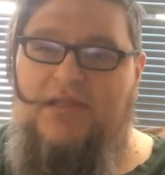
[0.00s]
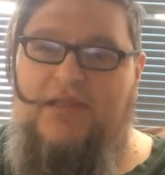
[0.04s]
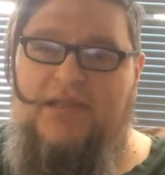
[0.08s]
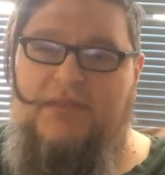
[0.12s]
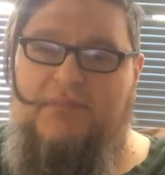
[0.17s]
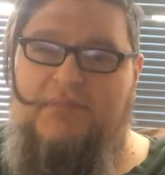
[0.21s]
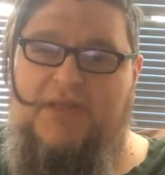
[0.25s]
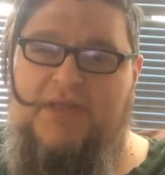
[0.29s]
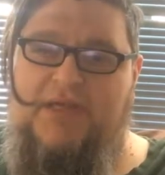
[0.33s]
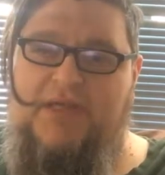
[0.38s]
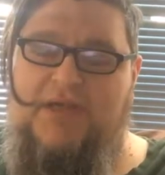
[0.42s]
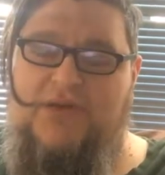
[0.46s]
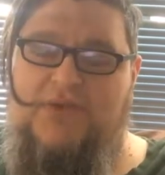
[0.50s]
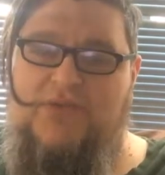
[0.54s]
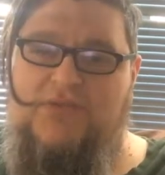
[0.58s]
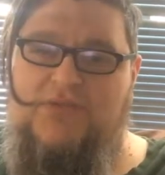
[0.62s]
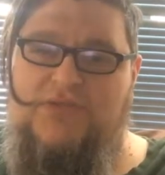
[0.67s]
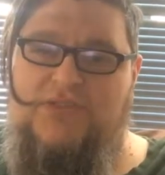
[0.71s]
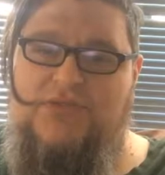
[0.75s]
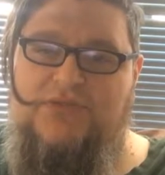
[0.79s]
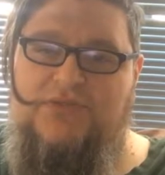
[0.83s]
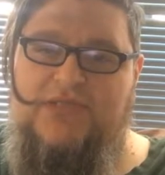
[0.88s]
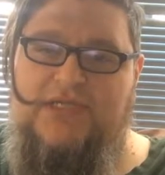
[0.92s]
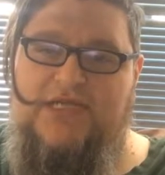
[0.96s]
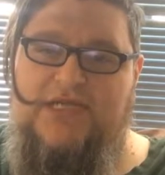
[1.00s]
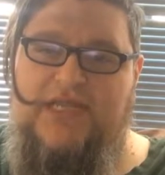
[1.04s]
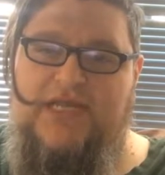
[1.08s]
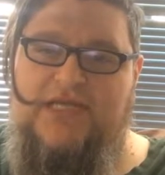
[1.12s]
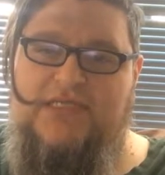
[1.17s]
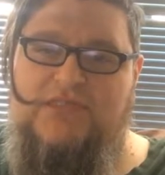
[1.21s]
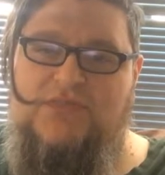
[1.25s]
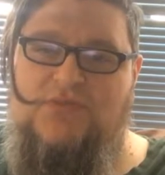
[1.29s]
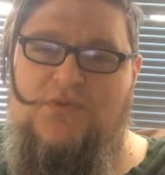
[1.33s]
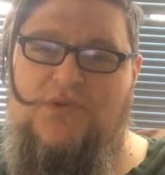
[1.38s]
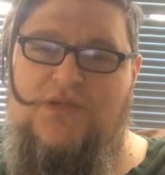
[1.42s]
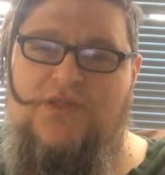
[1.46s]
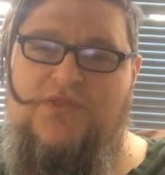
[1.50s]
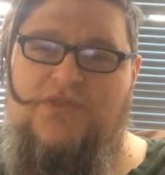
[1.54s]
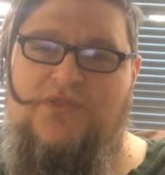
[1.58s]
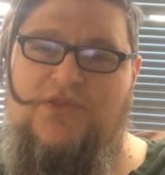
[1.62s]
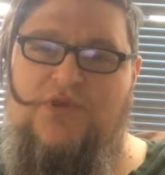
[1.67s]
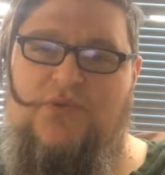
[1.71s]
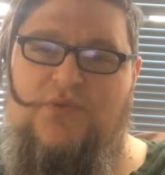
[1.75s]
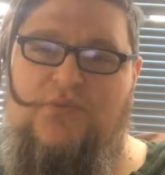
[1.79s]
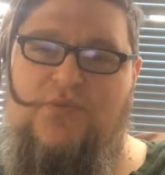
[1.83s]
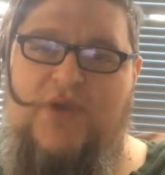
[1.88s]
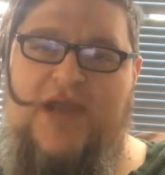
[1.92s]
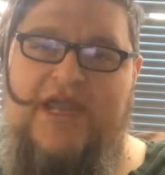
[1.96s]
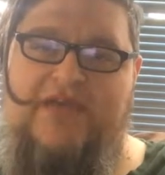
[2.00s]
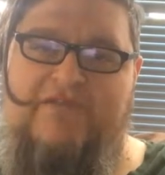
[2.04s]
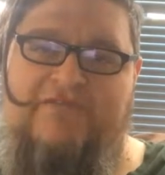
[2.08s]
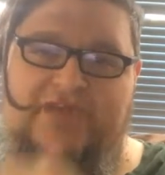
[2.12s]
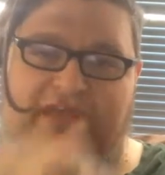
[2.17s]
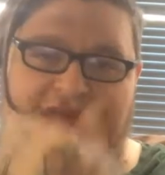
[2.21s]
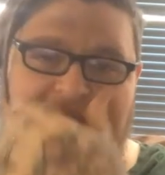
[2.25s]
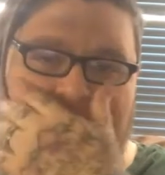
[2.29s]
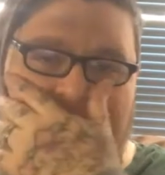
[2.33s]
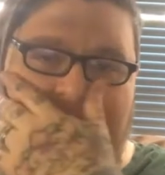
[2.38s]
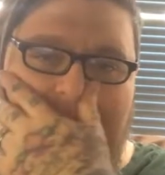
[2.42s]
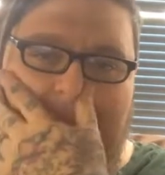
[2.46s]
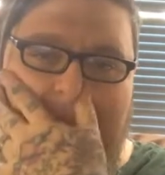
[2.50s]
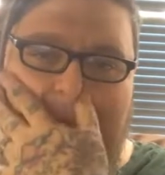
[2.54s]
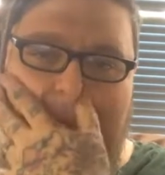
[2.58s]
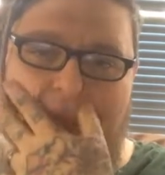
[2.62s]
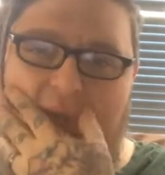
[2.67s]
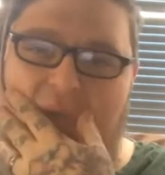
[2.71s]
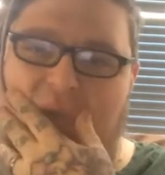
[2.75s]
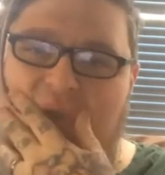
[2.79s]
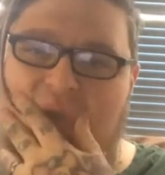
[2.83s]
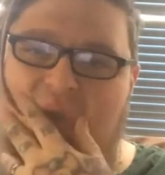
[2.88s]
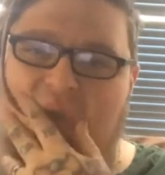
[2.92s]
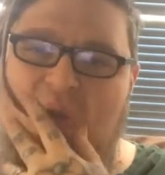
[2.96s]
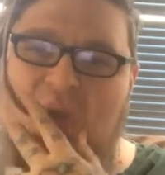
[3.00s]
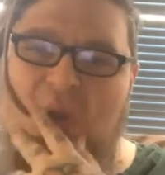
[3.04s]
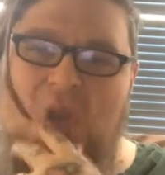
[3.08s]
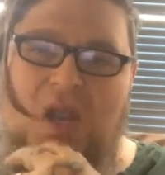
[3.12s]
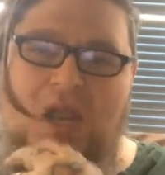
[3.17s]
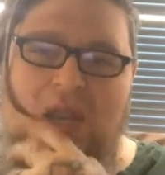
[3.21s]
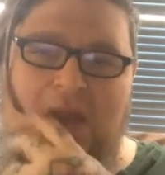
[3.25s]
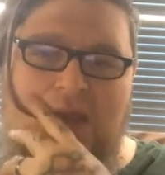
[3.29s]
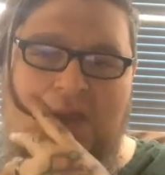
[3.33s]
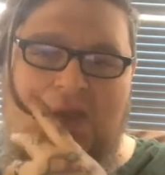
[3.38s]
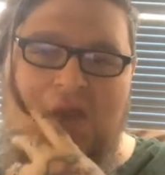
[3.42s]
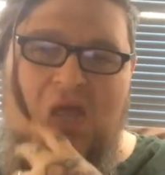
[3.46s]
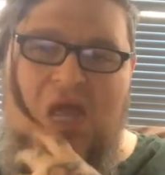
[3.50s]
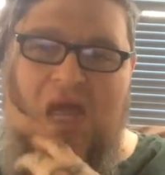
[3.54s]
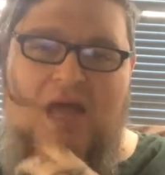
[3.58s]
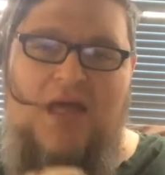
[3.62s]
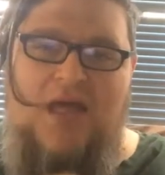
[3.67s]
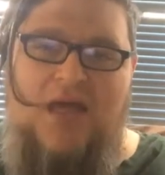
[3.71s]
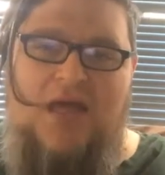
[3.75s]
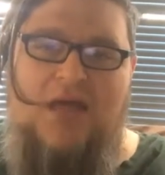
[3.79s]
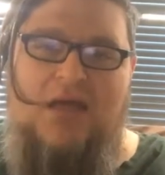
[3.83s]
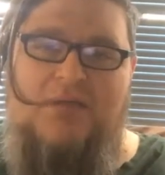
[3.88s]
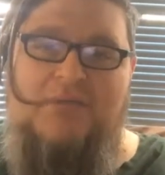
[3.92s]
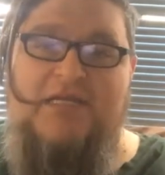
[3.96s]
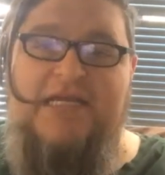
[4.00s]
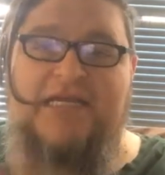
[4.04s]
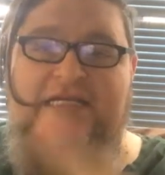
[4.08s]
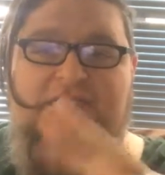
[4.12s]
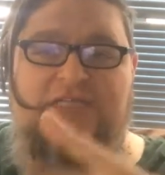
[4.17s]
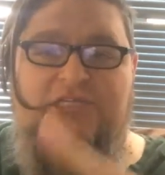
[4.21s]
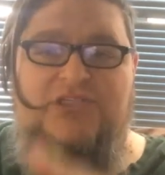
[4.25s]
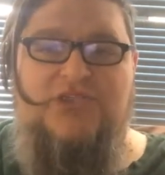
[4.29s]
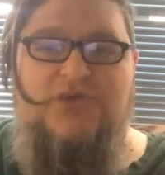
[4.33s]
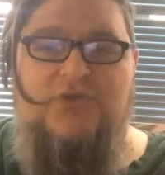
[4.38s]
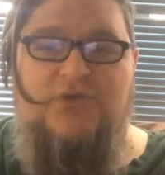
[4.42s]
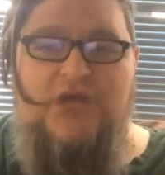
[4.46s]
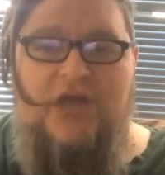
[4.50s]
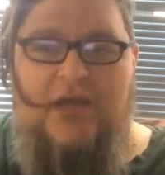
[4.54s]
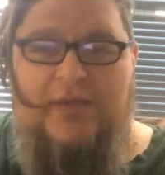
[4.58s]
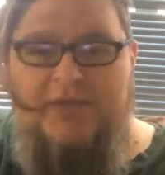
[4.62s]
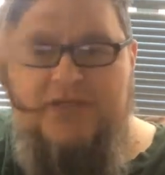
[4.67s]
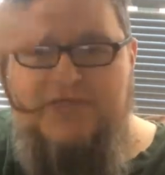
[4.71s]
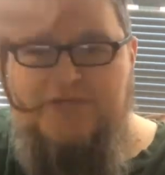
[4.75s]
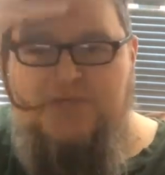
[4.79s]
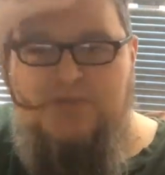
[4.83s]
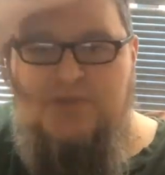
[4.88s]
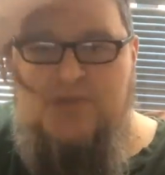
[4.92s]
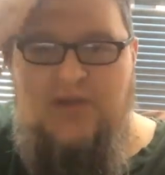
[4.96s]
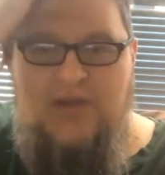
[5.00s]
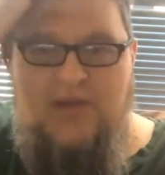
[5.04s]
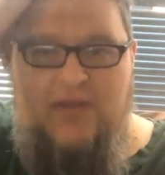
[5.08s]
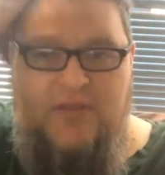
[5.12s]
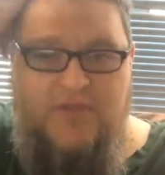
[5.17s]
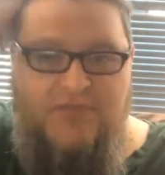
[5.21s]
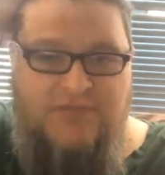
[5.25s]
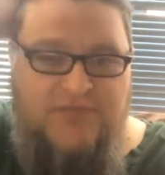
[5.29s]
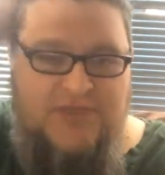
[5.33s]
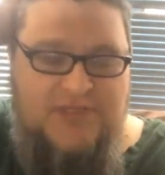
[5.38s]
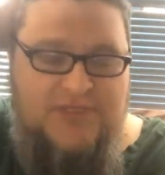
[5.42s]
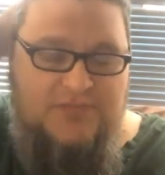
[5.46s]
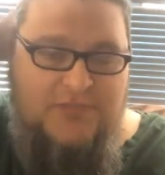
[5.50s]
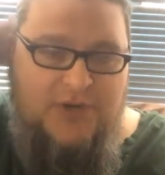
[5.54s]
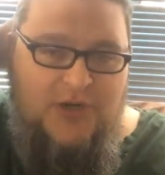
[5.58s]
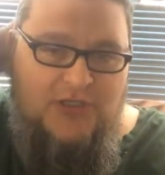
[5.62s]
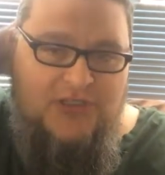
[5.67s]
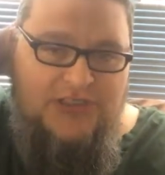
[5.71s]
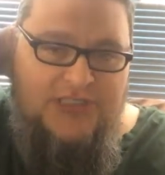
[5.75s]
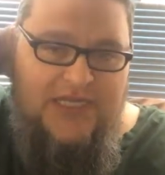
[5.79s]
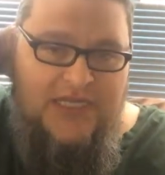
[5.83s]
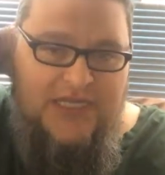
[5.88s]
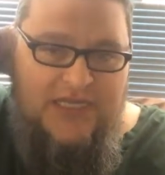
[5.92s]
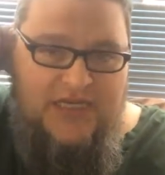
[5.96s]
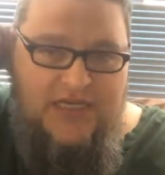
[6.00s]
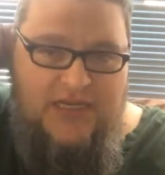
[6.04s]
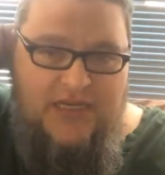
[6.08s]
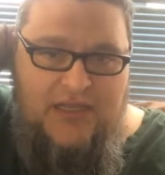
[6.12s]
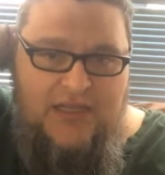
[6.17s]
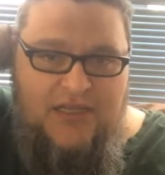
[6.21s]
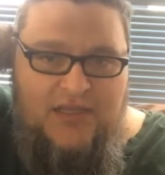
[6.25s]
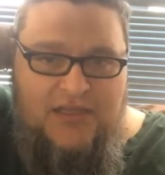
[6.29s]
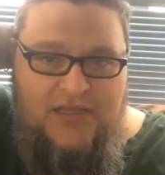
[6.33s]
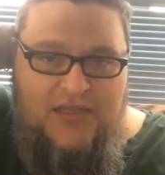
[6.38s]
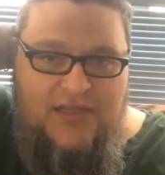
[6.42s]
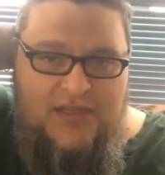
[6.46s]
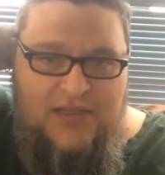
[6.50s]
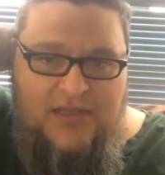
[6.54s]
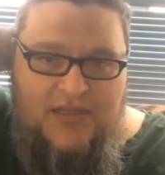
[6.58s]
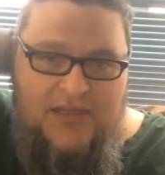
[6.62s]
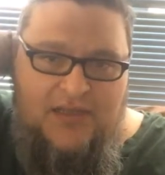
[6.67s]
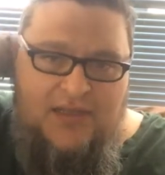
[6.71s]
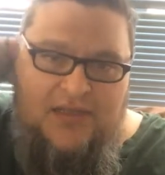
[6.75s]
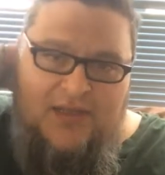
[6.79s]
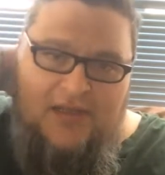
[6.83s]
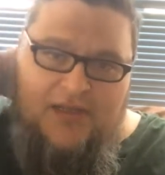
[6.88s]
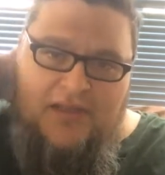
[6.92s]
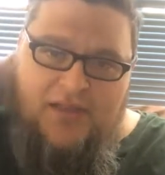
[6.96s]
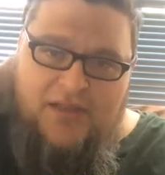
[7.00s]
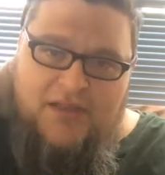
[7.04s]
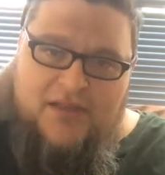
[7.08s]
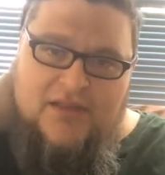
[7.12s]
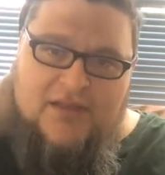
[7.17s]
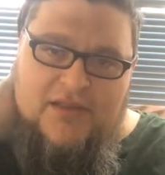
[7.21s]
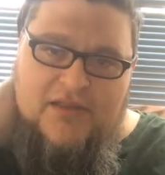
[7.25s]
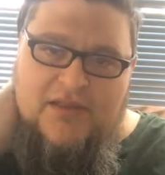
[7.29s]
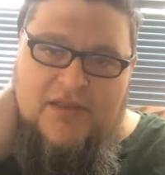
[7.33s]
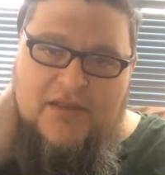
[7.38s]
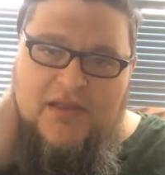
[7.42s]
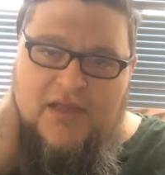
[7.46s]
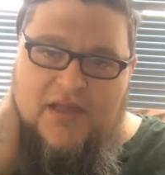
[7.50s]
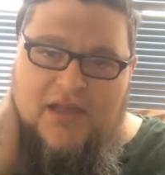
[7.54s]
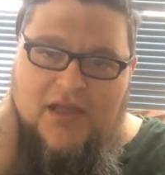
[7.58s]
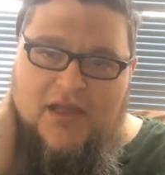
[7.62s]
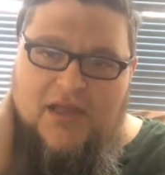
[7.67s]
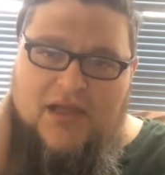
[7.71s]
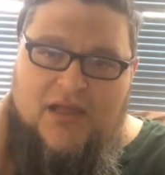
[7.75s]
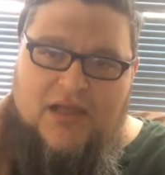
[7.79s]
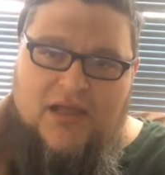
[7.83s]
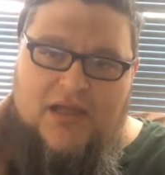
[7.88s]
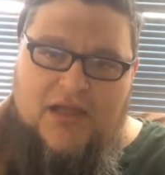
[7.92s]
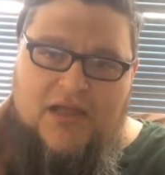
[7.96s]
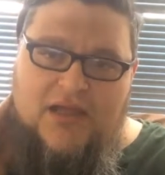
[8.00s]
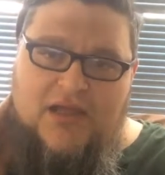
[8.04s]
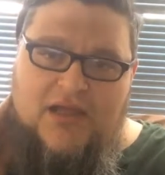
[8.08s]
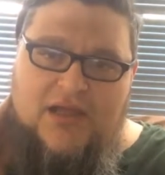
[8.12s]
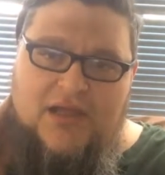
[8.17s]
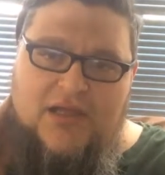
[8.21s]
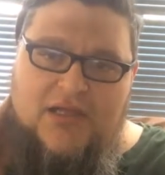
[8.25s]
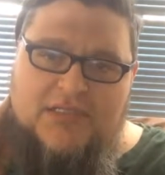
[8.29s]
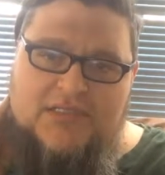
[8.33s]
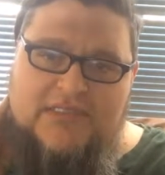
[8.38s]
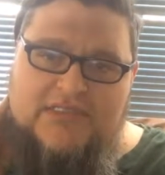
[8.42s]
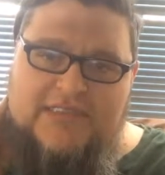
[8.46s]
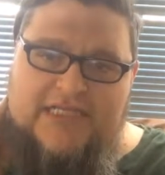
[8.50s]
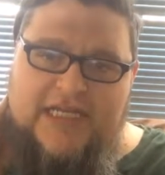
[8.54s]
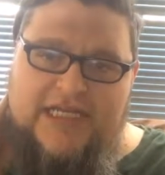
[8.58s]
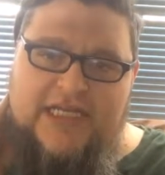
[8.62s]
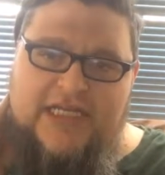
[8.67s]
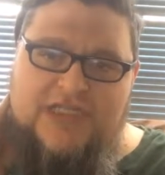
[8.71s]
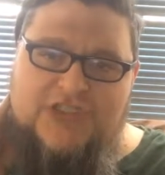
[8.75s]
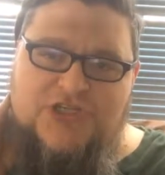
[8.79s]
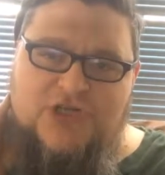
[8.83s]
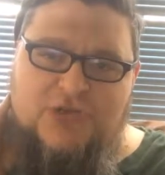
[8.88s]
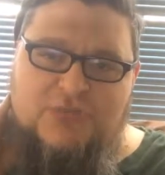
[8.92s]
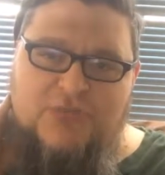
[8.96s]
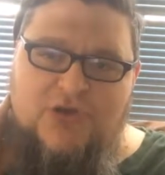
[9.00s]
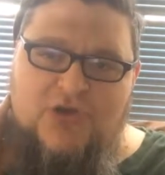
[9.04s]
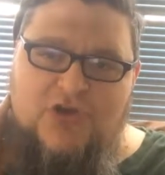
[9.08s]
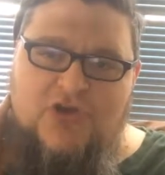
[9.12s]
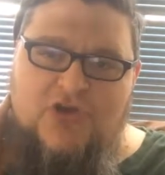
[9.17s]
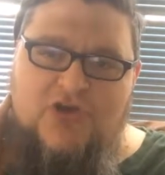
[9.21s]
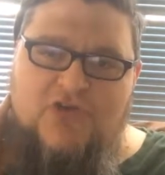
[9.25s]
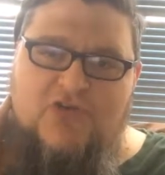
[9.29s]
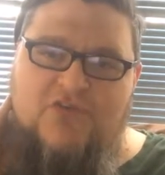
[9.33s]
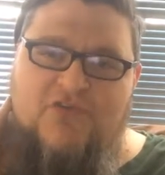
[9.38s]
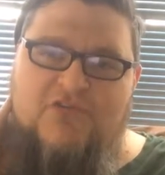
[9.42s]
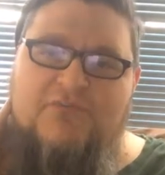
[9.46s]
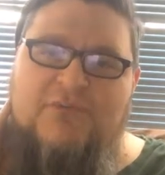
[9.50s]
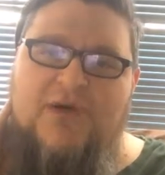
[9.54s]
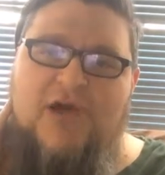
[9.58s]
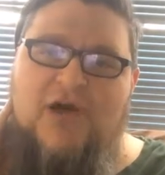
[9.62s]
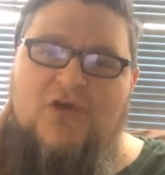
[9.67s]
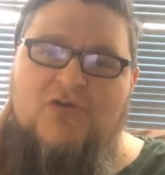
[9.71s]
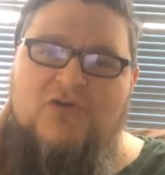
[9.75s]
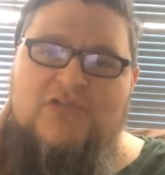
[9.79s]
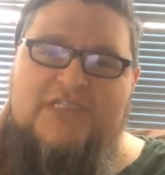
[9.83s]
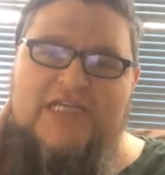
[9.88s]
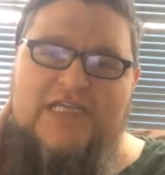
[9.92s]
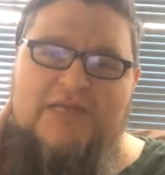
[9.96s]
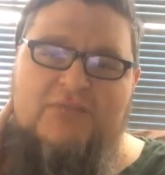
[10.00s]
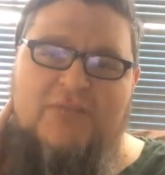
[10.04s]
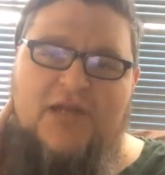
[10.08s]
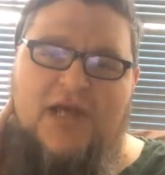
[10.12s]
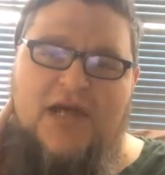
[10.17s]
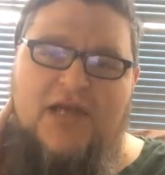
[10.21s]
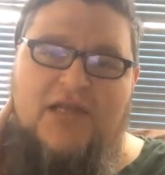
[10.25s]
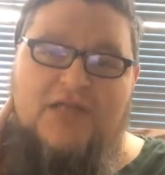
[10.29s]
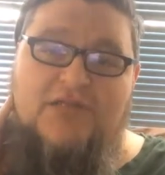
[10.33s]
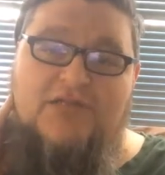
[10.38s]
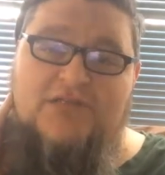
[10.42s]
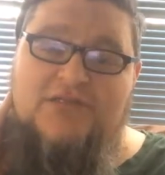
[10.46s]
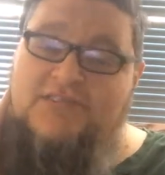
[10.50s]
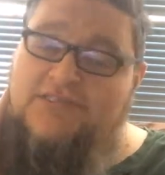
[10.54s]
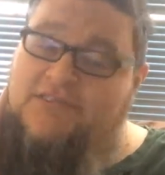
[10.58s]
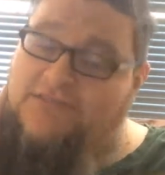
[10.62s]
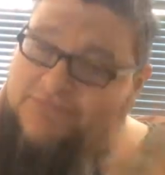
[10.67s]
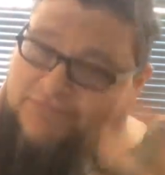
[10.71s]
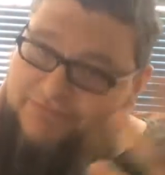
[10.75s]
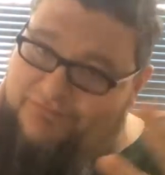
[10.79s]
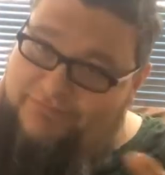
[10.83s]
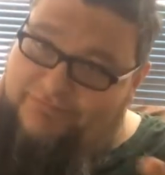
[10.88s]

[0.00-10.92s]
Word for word: Let me go to the next one. The Raven. Um, actually, two comments from this person. Uh, signature move, posing models.